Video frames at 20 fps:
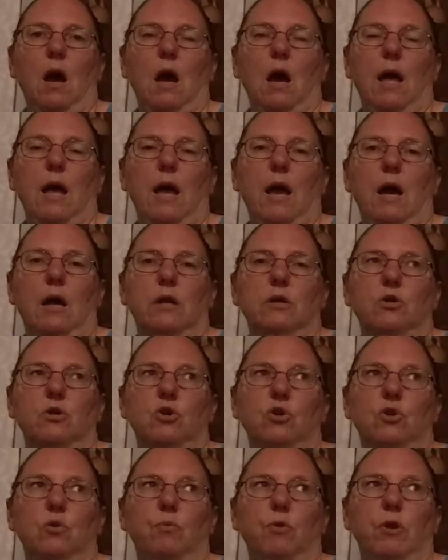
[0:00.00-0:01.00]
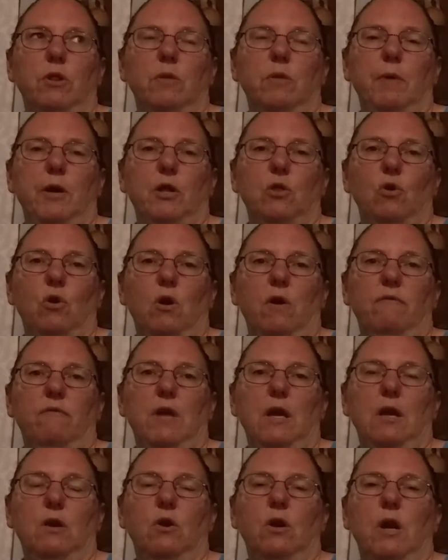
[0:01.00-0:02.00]
I had to print the picture off
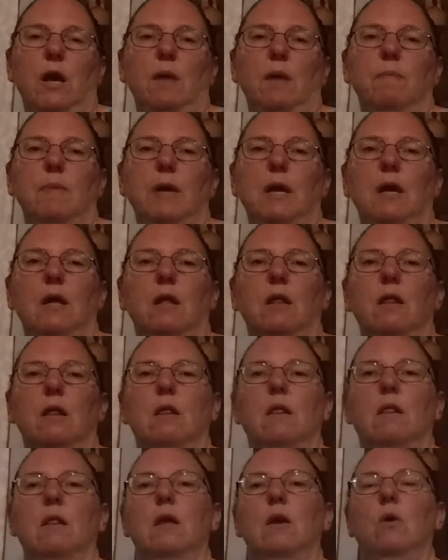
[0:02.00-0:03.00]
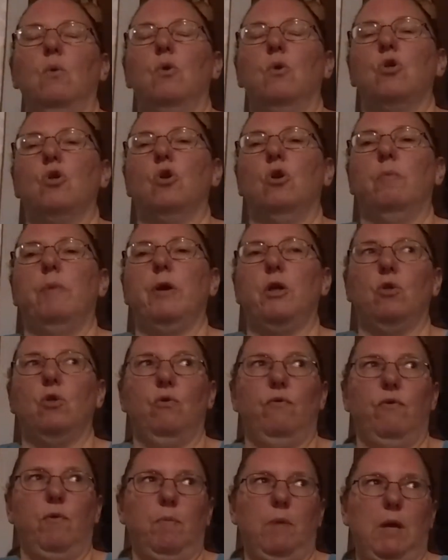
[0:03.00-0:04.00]
the internet because the original
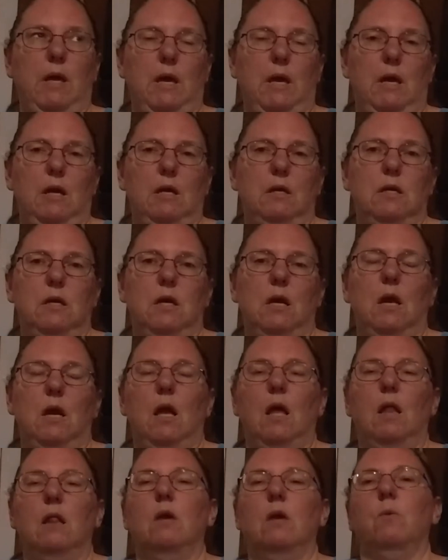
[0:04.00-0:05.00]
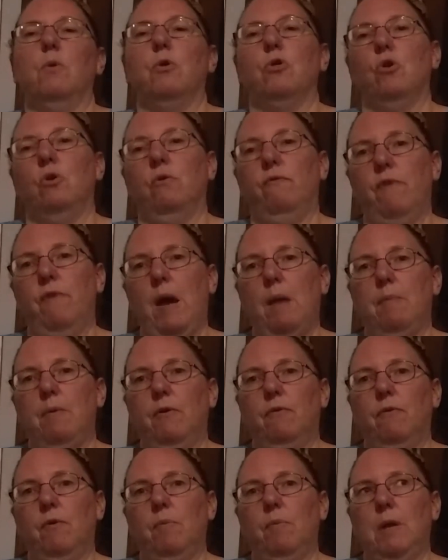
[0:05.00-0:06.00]
picture from the kit and the original
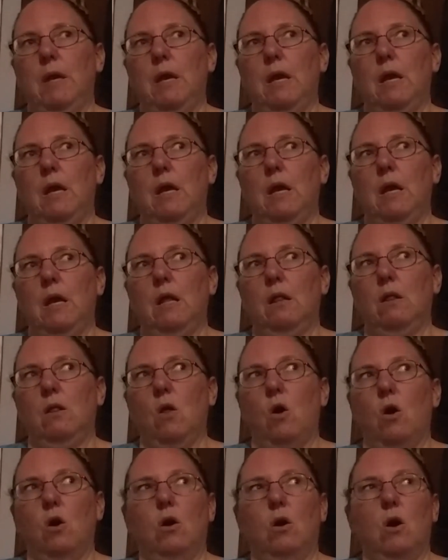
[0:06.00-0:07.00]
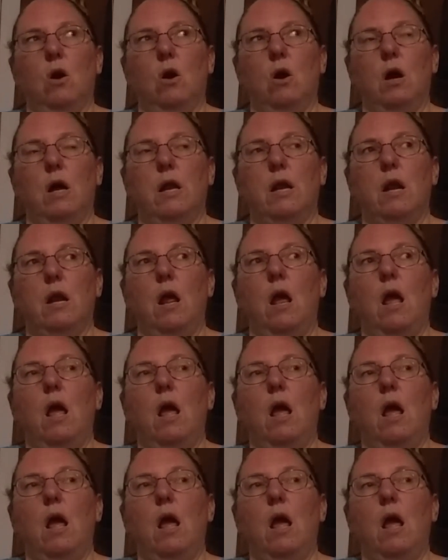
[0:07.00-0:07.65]
fabric from the kit is long gone.